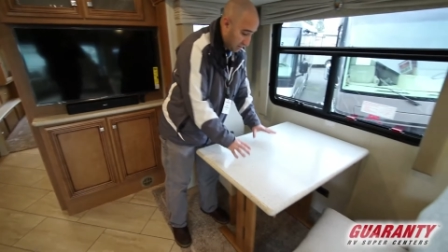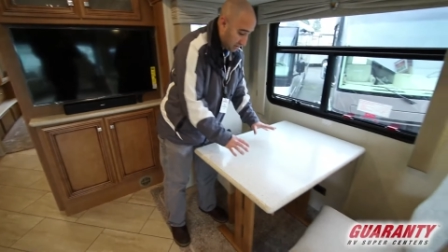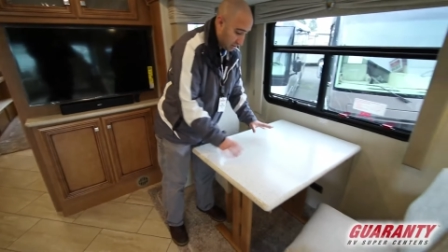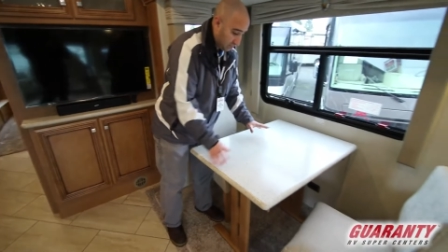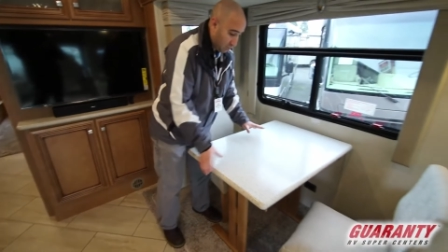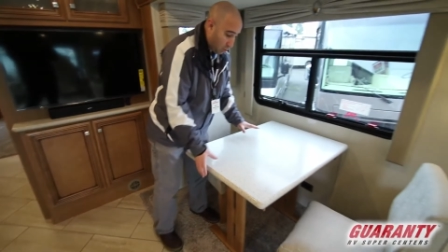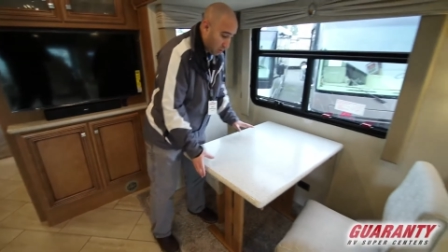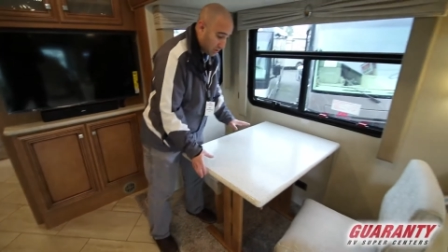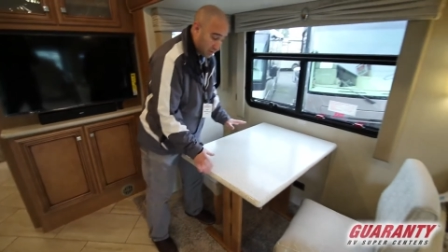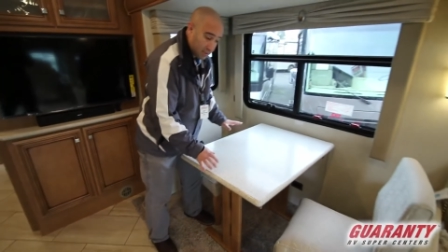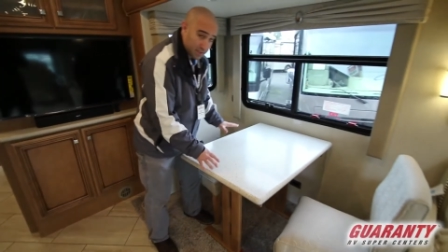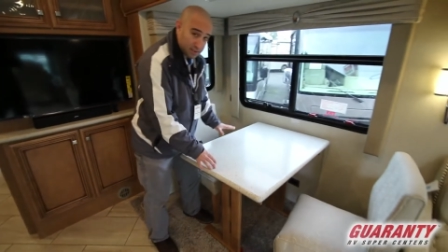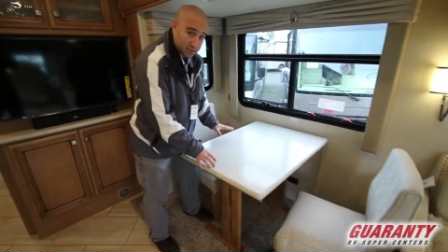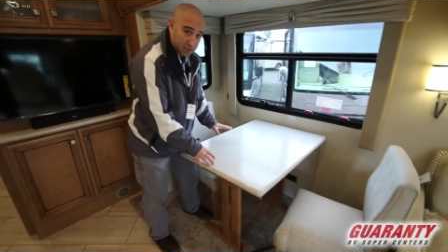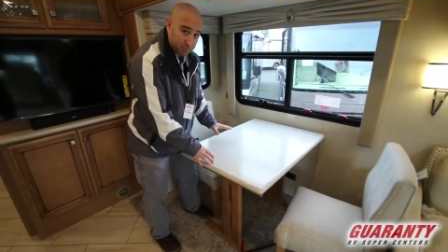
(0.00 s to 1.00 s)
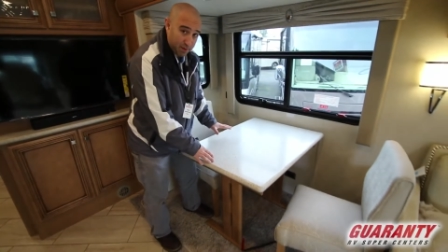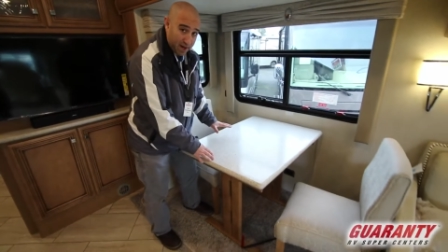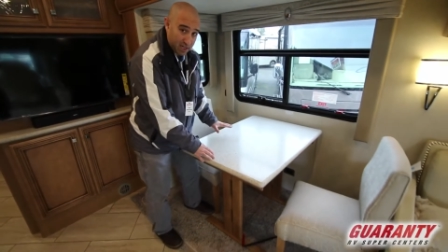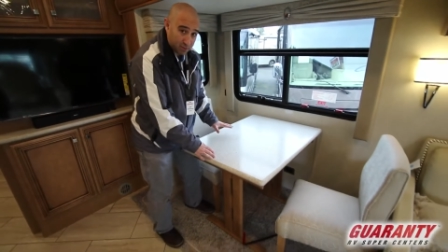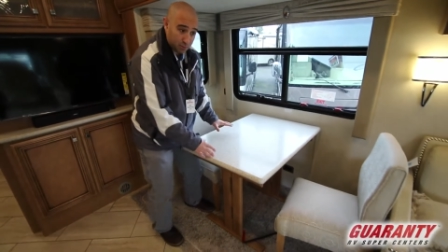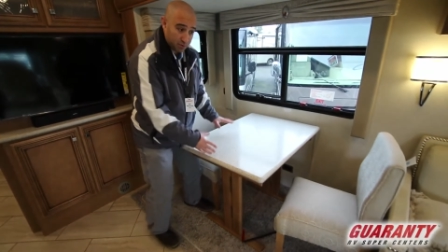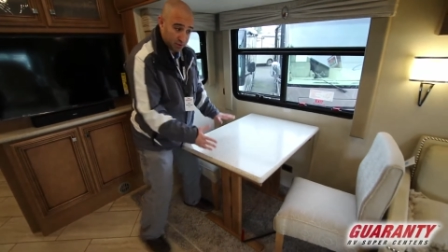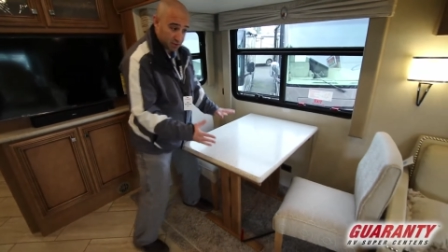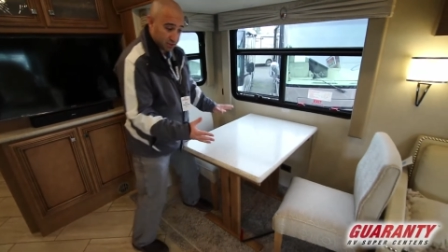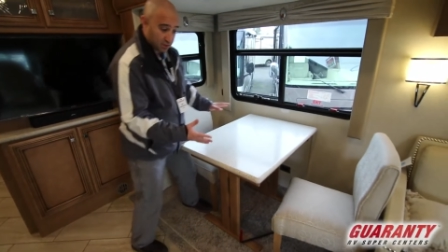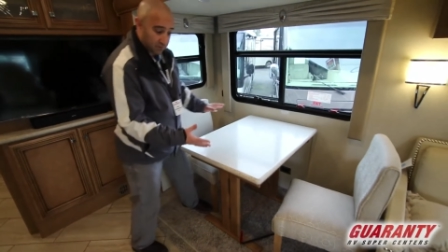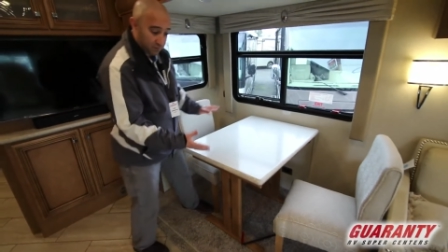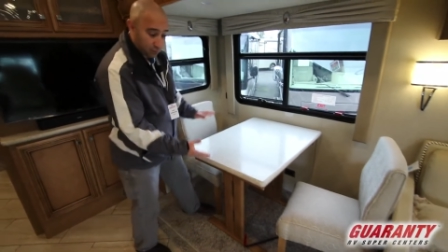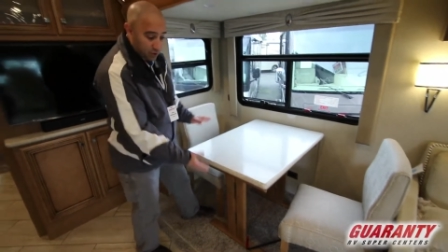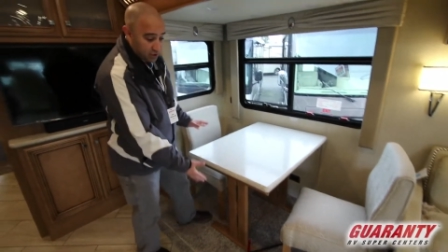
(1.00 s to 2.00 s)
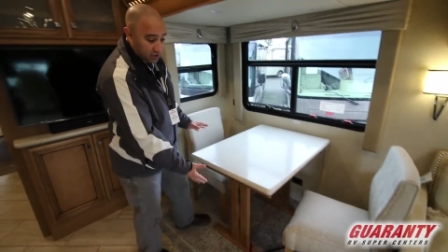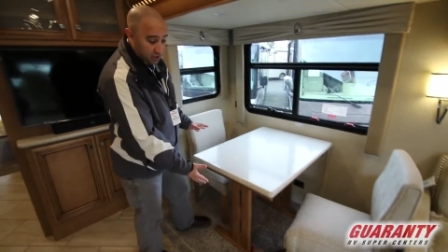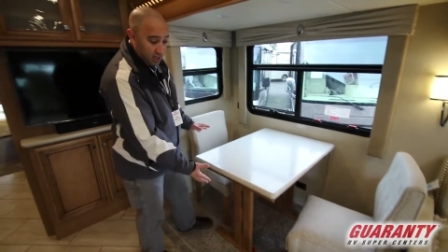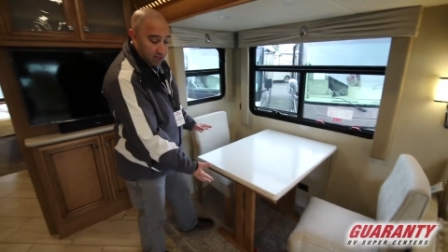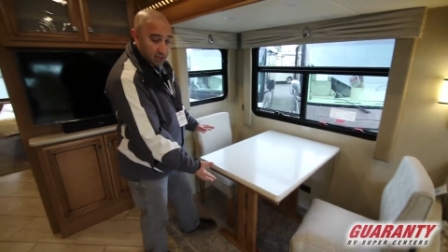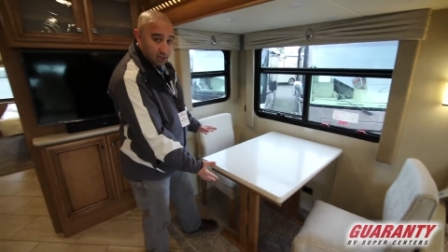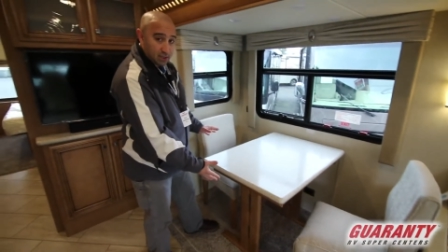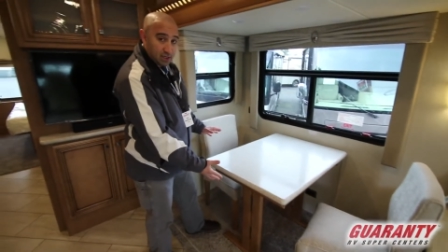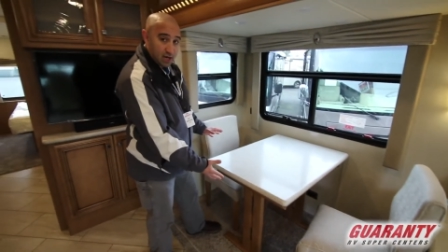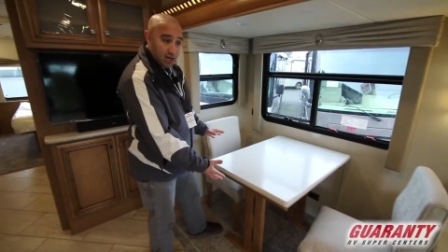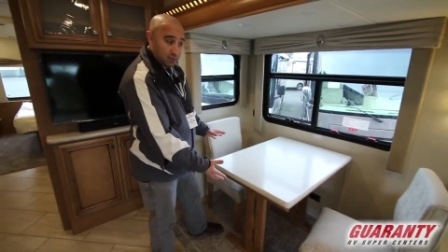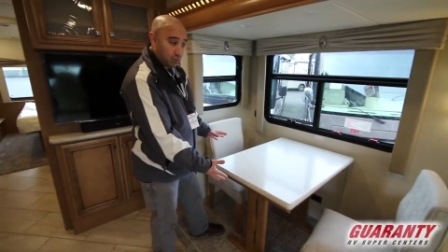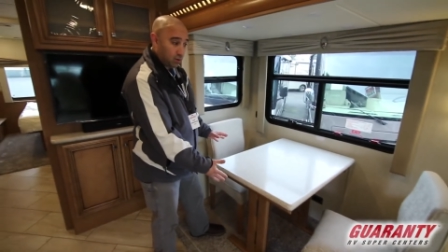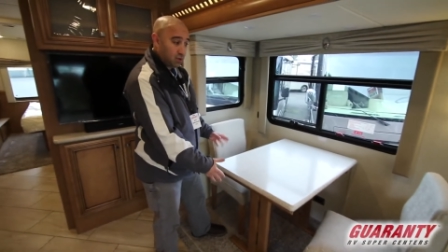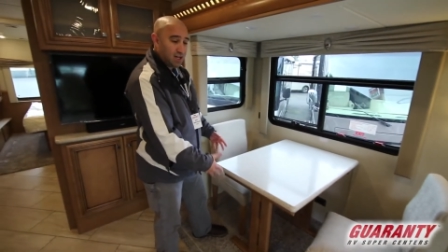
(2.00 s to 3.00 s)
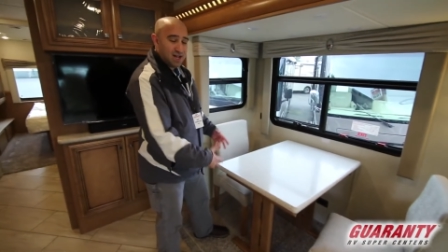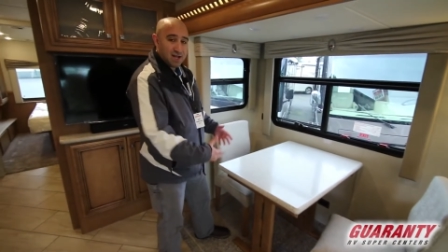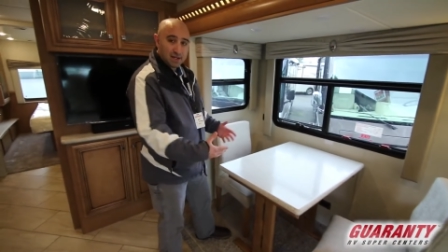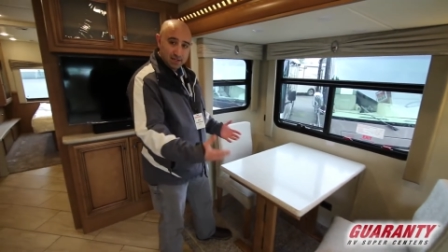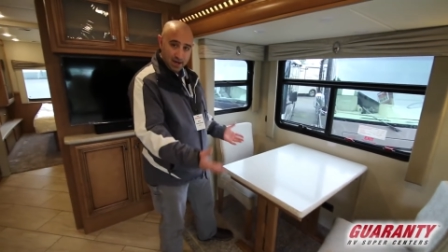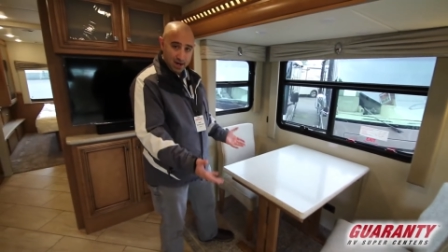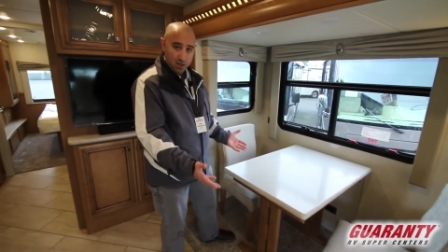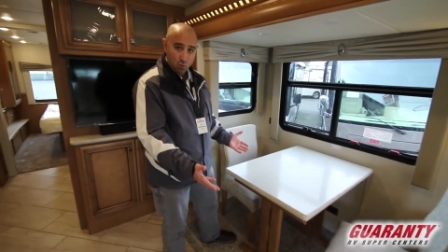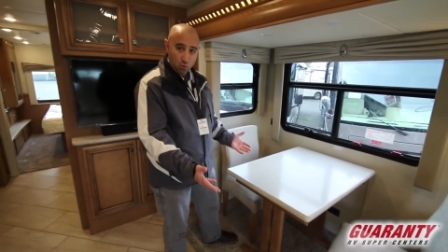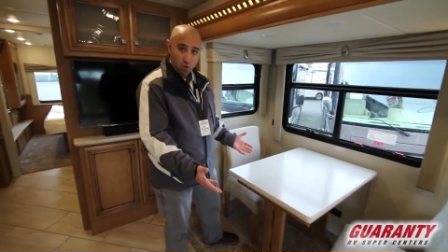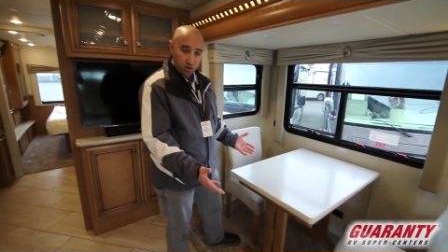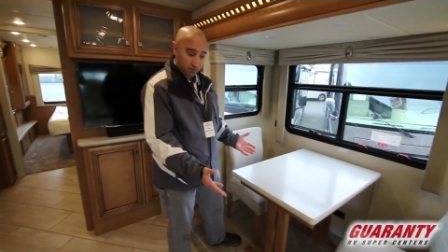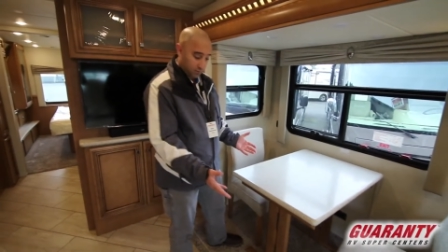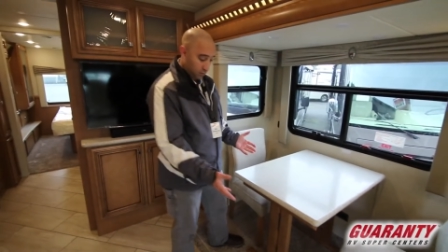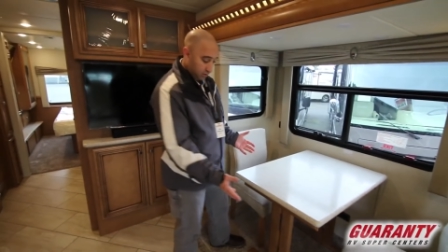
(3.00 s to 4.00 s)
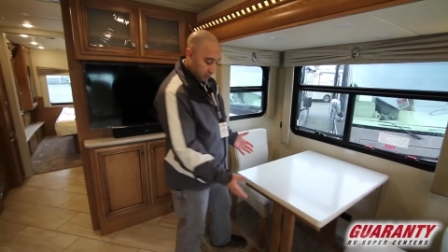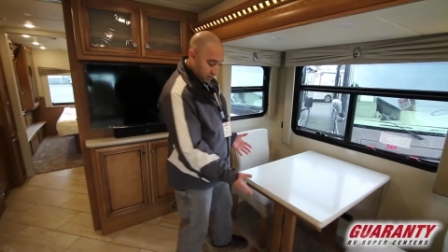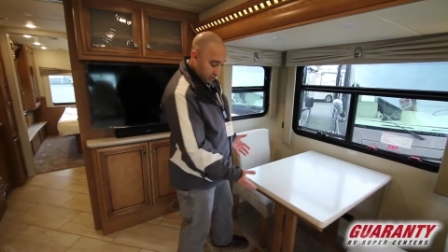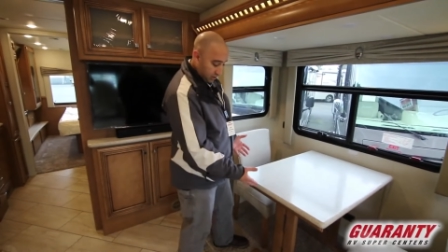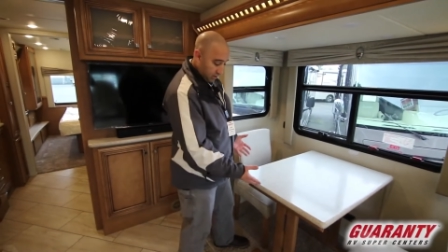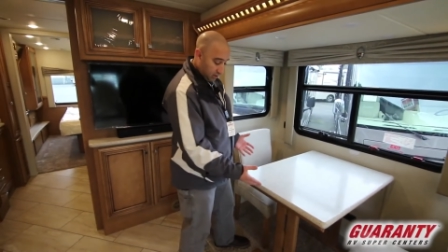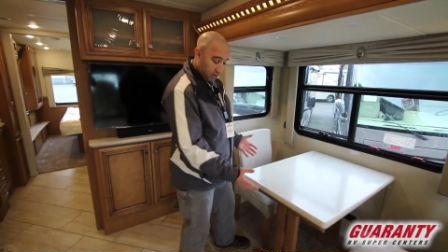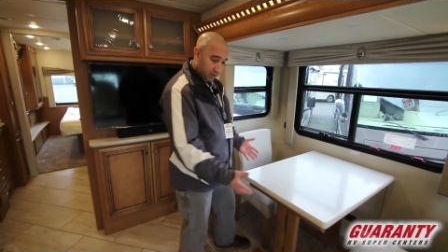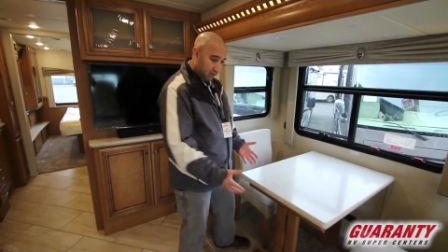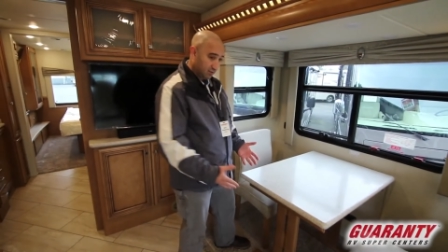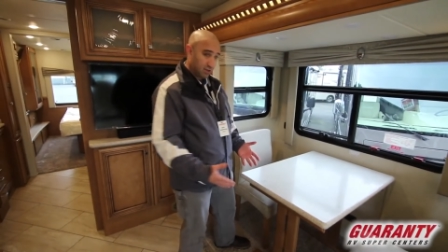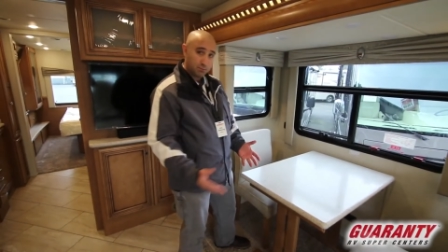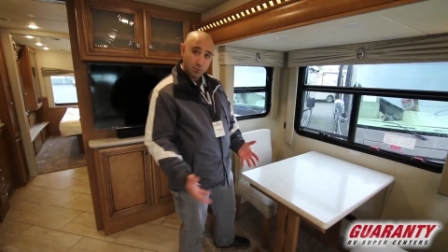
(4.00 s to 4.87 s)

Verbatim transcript: This of course is expandable. This is a freestanding table, kind of wonderful because you can literally